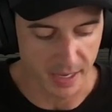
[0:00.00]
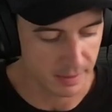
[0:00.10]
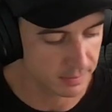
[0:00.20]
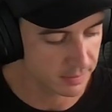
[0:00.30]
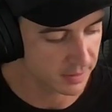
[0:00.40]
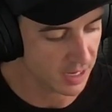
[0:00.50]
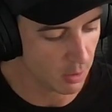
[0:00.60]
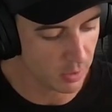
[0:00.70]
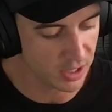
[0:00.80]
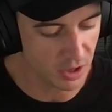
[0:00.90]
Now
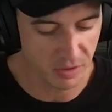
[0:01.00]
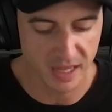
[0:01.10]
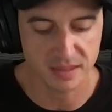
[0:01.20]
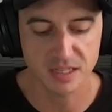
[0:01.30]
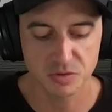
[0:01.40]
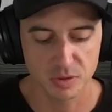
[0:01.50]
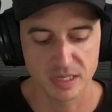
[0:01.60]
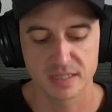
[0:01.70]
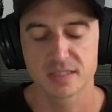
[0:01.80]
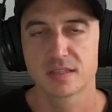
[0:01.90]
we know that this one
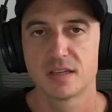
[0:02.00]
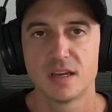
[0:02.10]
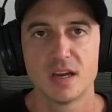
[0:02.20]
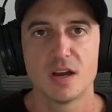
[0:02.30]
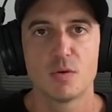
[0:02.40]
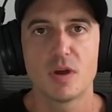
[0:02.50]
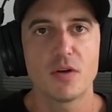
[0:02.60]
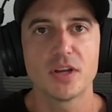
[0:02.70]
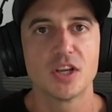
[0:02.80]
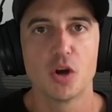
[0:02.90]
is, we
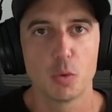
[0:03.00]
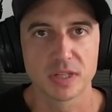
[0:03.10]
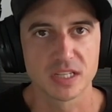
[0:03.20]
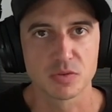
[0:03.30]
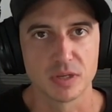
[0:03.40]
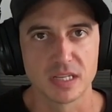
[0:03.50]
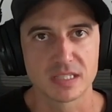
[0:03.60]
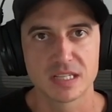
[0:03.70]
already know what this one is.